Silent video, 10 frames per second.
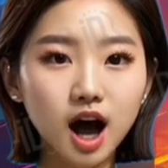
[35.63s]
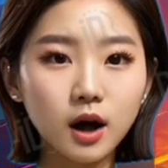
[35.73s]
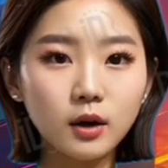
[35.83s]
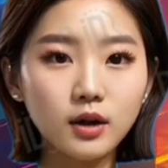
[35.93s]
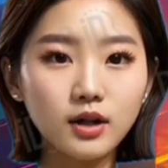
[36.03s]
the
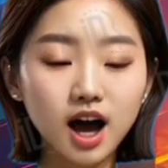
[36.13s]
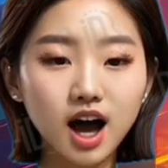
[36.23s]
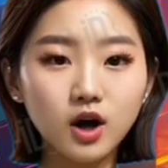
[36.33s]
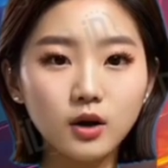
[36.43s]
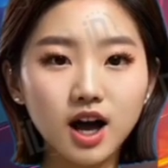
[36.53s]
app
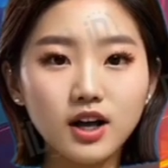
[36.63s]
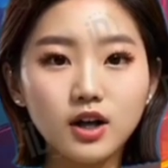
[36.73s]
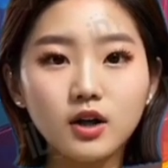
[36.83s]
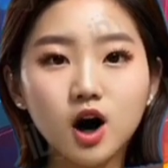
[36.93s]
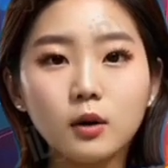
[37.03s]
and you'll
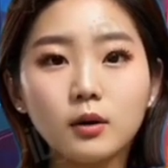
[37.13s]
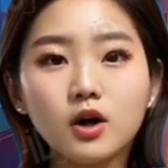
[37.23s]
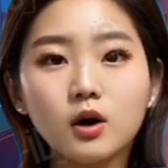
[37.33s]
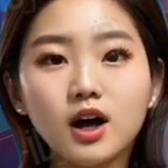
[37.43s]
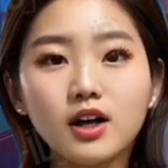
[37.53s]
land on the home
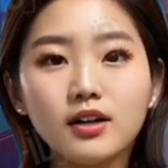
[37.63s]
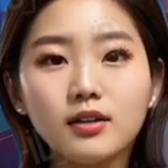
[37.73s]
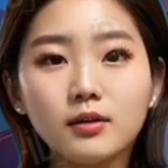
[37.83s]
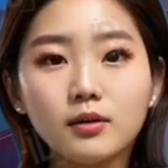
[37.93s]
screen.